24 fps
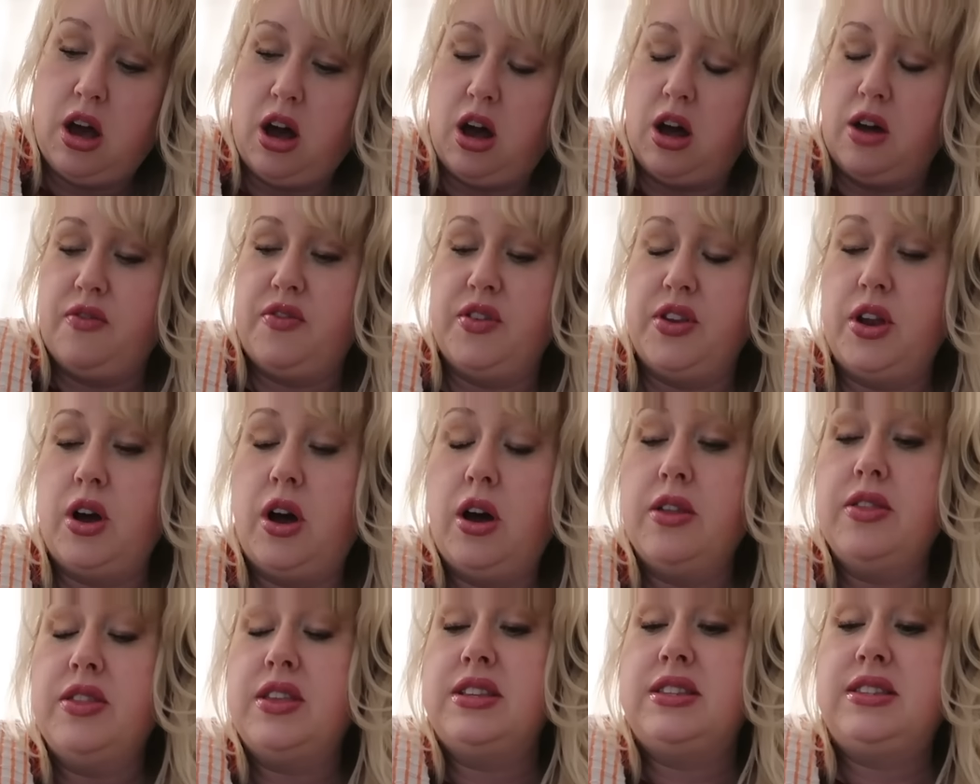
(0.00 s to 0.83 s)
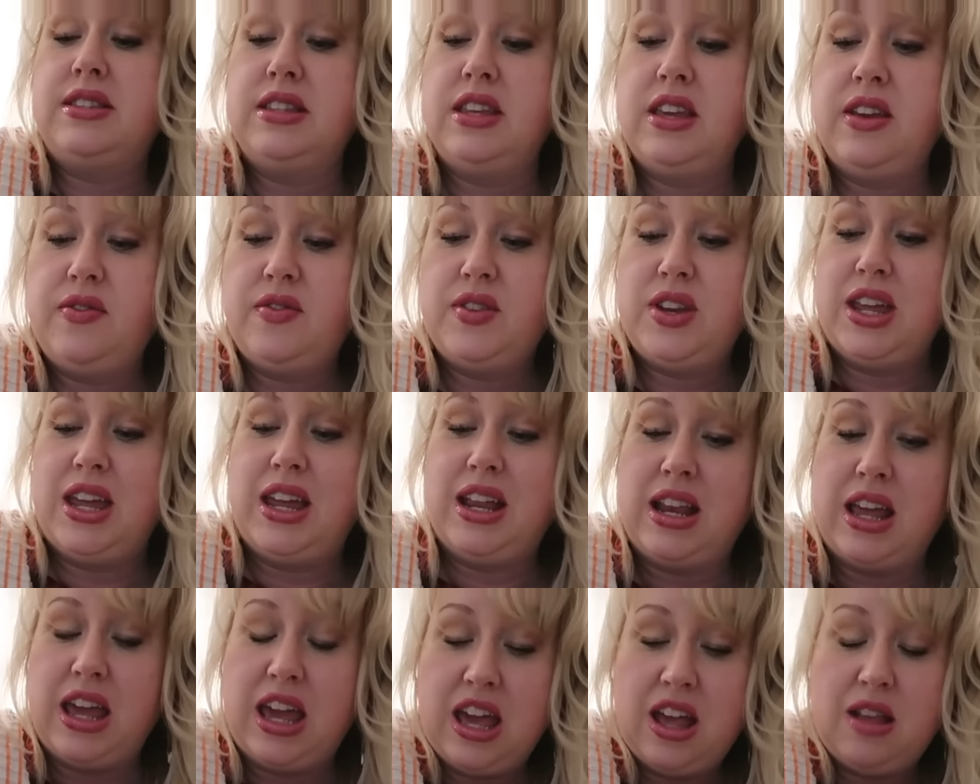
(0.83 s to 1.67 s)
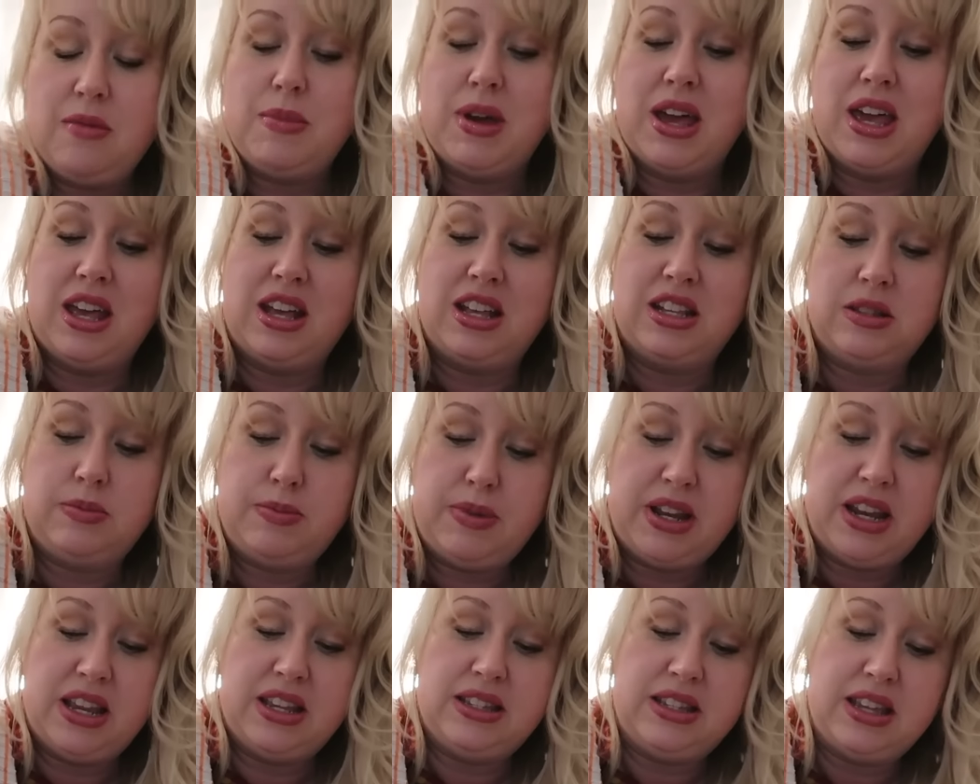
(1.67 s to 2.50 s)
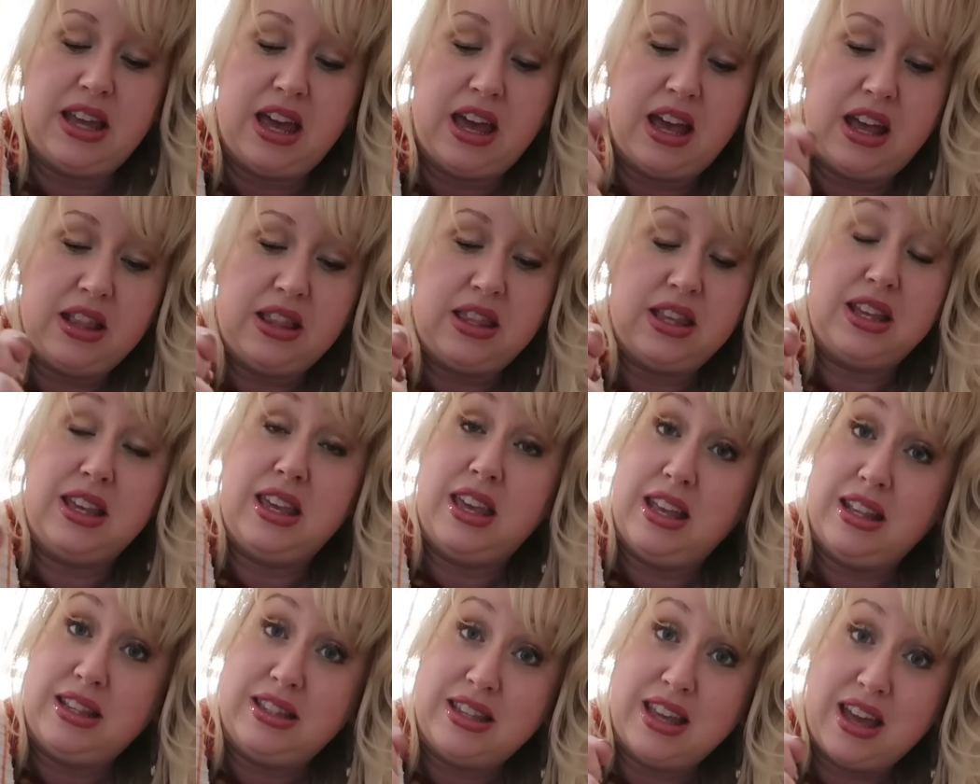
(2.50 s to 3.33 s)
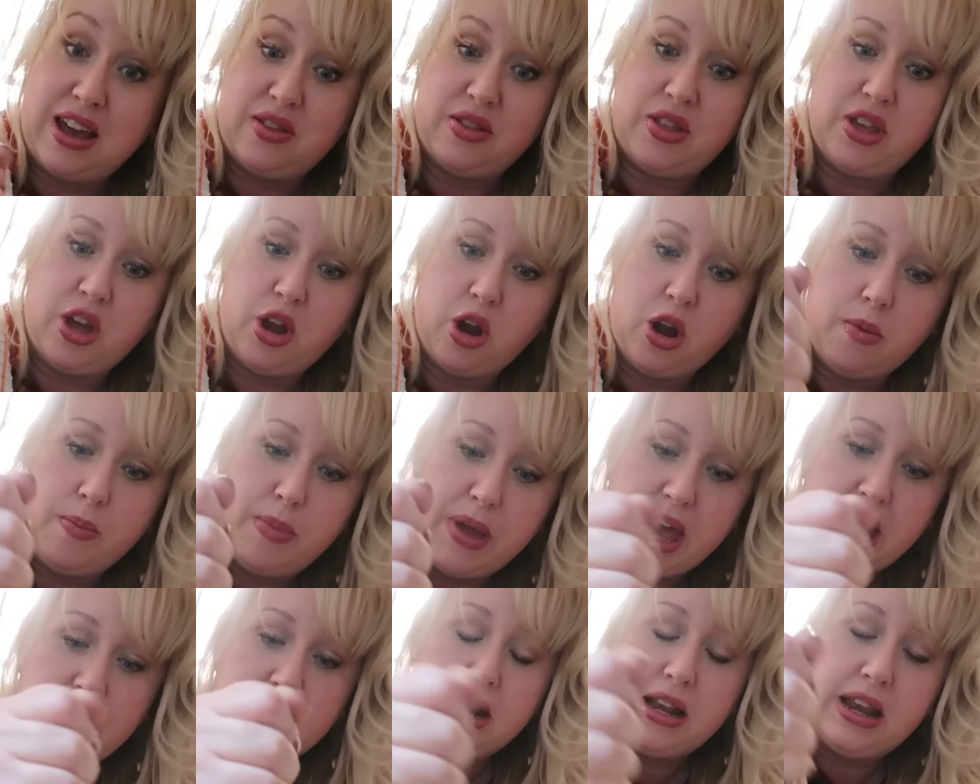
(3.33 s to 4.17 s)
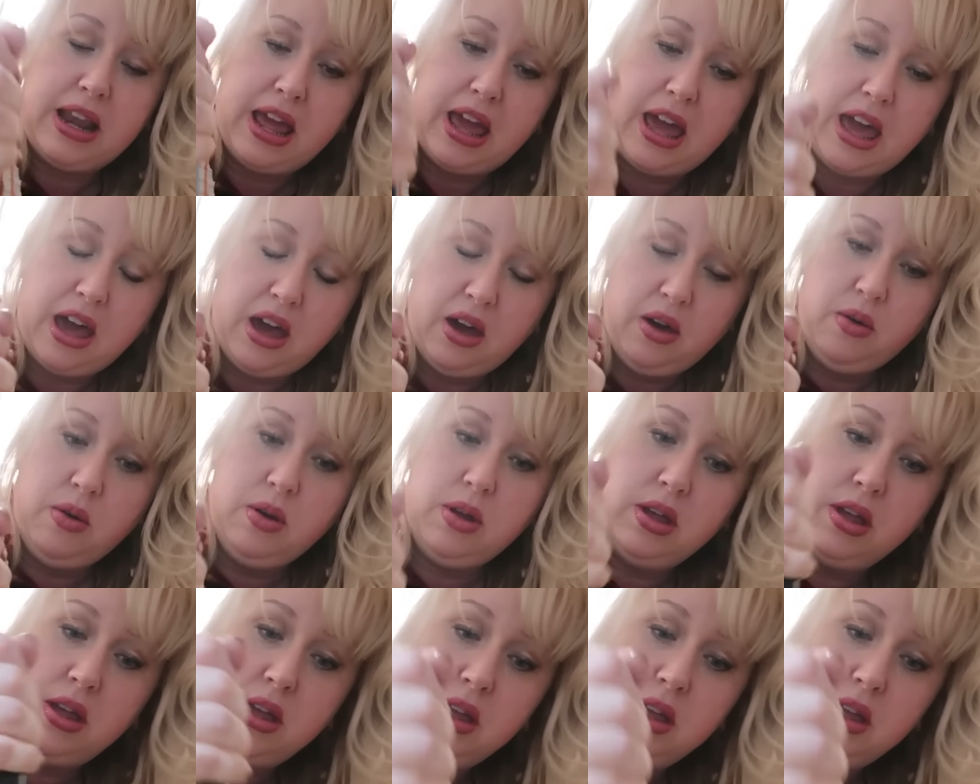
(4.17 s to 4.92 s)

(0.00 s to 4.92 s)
off and on this evening and my husband has had the kids out. They are back now.